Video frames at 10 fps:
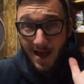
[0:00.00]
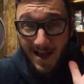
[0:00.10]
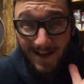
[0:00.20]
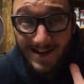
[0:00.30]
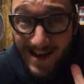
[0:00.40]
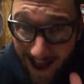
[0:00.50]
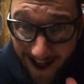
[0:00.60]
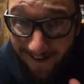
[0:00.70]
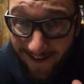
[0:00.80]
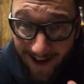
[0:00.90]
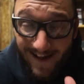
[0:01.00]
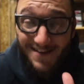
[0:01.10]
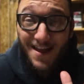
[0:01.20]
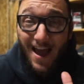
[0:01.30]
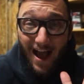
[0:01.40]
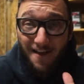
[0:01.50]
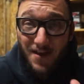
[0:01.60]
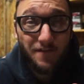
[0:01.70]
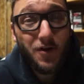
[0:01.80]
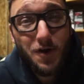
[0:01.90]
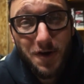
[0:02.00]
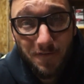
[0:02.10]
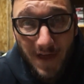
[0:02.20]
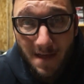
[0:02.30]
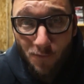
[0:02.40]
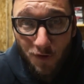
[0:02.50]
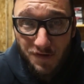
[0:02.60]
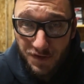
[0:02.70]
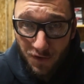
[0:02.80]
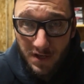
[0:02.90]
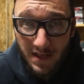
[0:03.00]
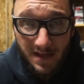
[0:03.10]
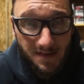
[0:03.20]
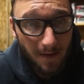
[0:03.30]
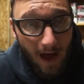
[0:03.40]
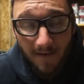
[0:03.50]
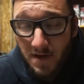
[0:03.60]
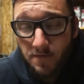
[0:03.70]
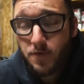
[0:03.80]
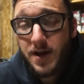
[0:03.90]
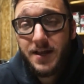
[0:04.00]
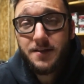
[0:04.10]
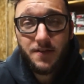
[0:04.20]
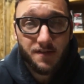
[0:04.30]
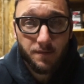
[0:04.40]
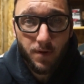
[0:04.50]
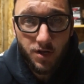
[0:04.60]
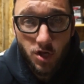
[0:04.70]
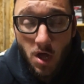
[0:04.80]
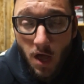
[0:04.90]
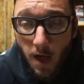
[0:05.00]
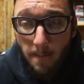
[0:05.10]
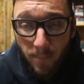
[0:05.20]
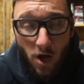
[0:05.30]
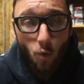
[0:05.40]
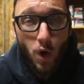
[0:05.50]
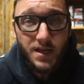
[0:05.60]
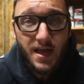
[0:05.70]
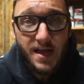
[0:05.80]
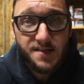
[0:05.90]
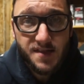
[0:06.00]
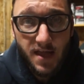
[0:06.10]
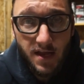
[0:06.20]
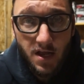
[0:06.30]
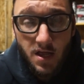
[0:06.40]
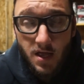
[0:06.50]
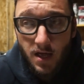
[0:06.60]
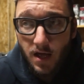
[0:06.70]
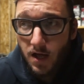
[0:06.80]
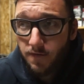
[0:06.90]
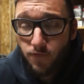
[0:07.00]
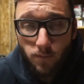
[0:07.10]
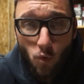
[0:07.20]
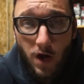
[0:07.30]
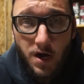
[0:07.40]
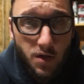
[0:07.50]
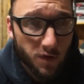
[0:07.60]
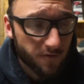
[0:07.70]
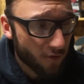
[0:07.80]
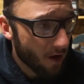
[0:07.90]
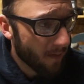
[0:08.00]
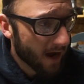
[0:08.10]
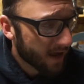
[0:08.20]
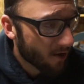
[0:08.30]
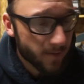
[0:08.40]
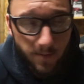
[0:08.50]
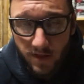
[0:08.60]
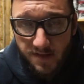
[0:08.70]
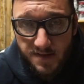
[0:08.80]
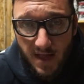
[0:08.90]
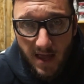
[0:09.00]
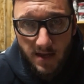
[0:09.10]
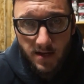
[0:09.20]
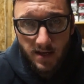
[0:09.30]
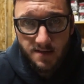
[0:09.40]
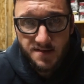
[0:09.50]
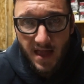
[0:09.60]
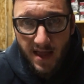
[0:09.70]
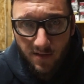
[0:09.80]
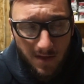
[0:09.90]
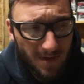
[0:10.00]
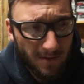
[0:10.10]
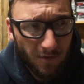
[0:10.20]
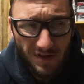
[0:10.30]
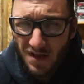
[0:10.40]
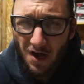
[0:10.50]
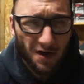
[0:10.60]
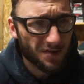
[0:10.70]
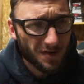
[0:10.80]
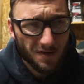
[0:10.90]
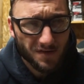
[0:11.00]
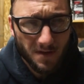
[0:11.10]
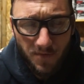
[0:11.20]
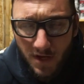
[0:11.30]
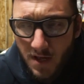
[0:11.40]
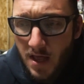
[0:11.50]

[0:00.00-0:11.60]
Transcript: Now guys, I've never heard of game wardens doing this. I've never ran into this a bunch. But one guy said from where he was from, I can't remember the state exactly, maybe Wisconsin or something,